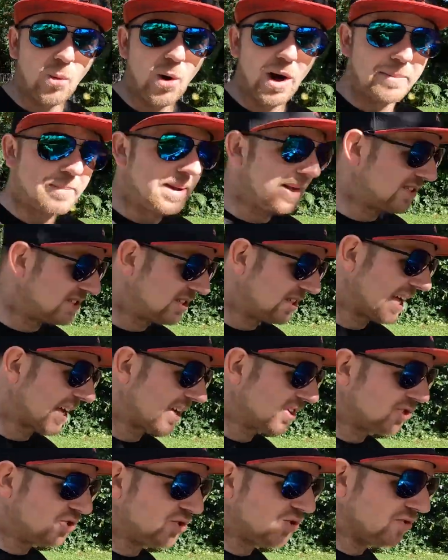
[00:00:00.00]
wideband, so they
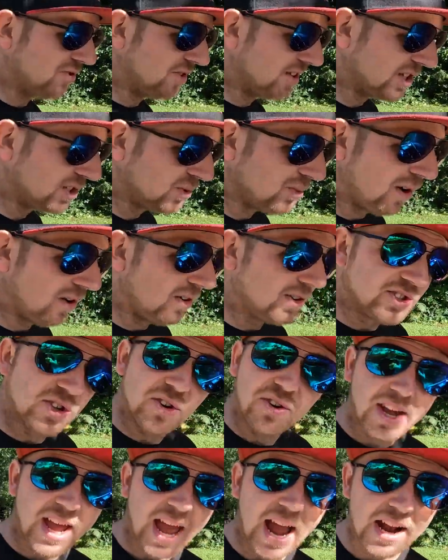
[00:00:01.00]
can tune it as well. It's
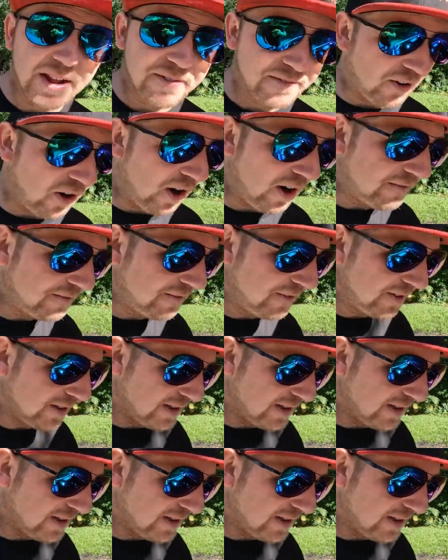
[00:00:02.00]
on the 85.